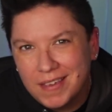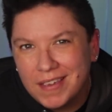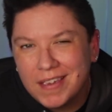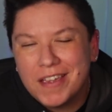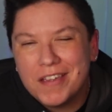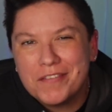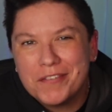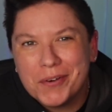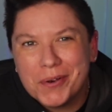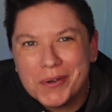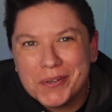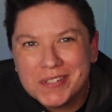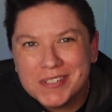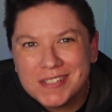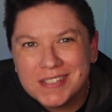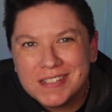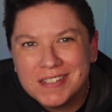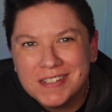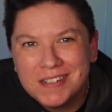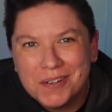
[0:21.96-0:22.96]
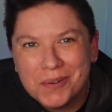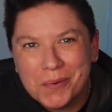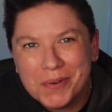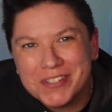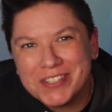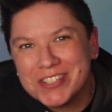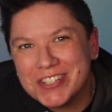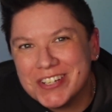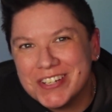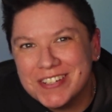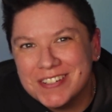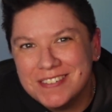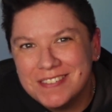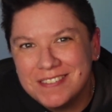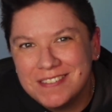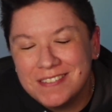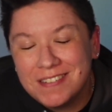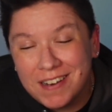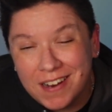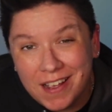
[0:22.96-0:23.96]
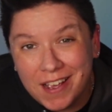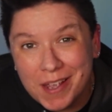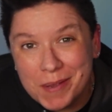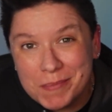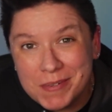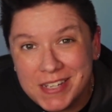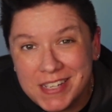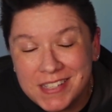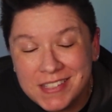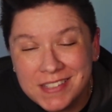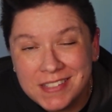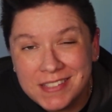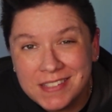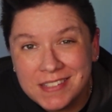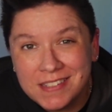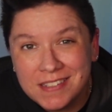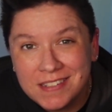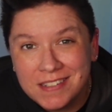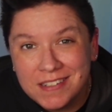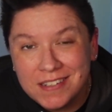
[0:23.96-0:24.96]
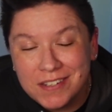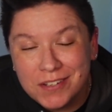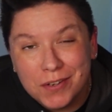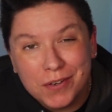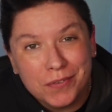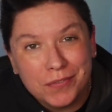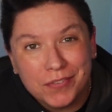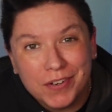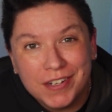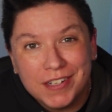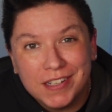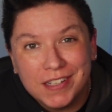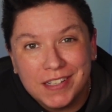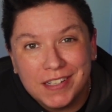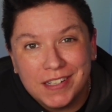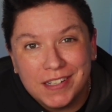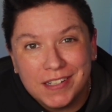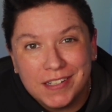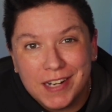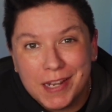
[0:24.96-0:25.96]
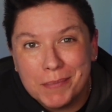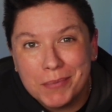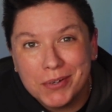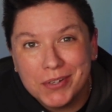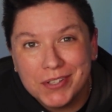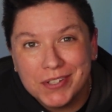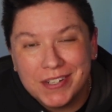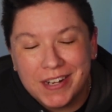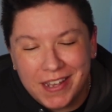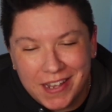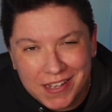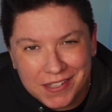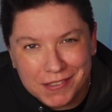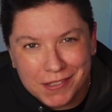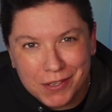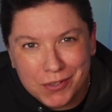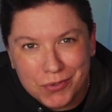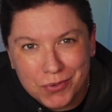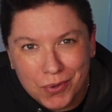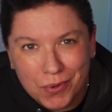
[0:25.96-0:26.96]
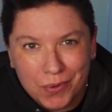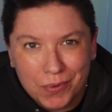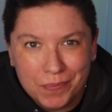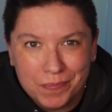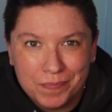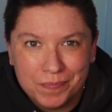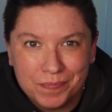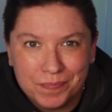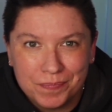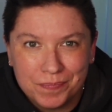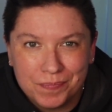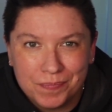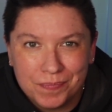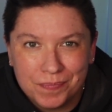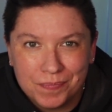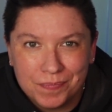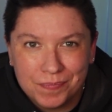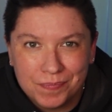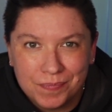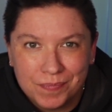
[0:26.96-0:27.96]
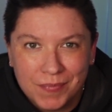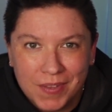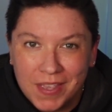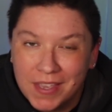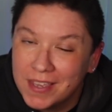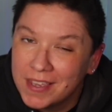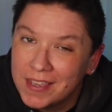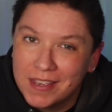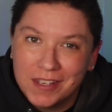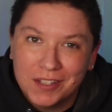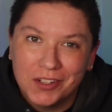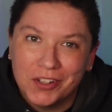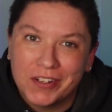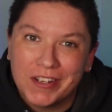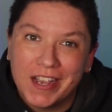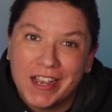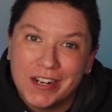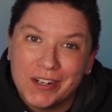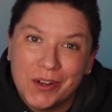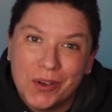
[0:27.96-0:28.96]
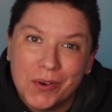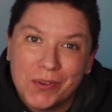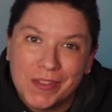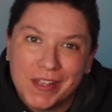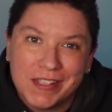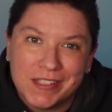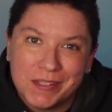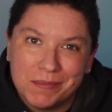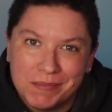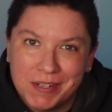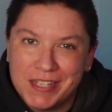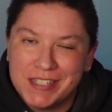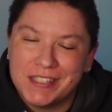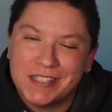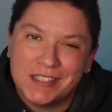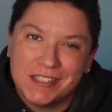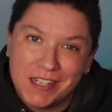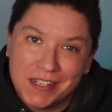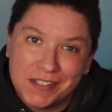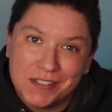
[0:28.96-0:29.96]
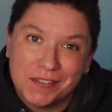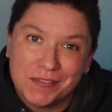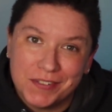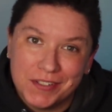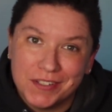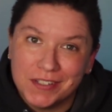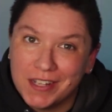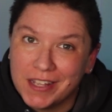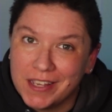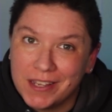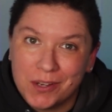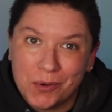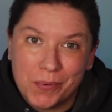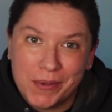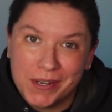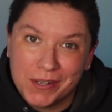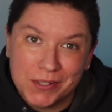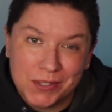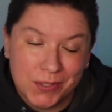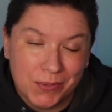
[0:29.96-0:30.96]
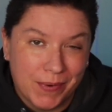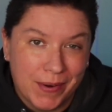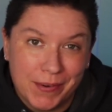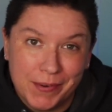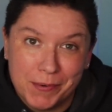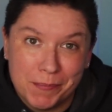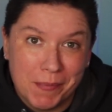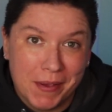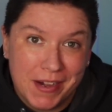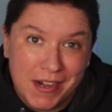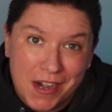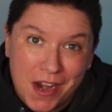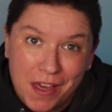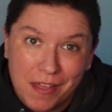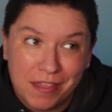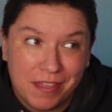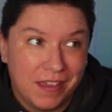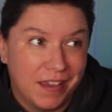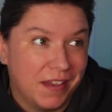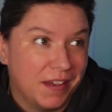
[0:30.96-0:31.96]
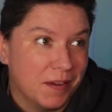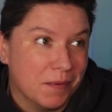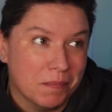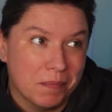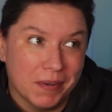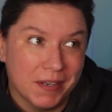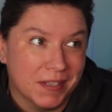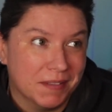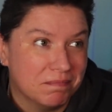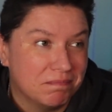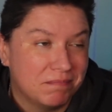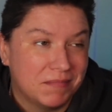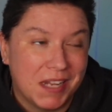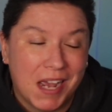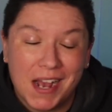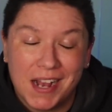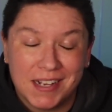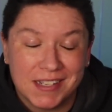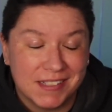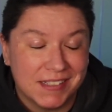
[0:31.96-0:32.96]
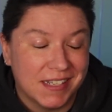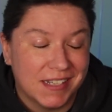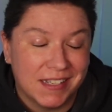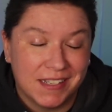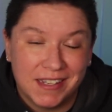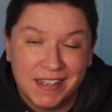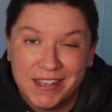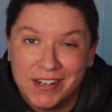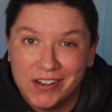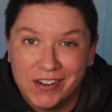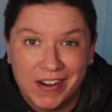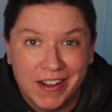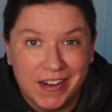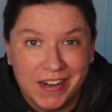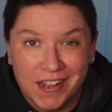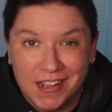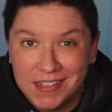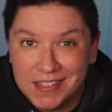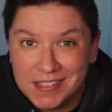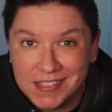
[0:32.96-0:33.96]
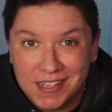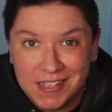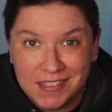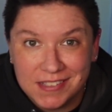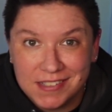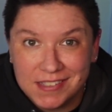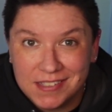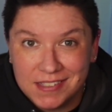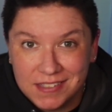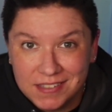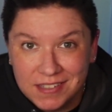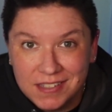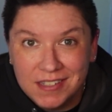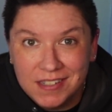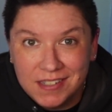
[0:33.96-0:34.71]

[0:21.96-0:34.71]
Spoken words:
Hey folks, what's good? I'm Deets, your friendly neighborhood anti-troll. Look, I know that some days it does feel like we are surrounded by nothing but toxic internet nonsense.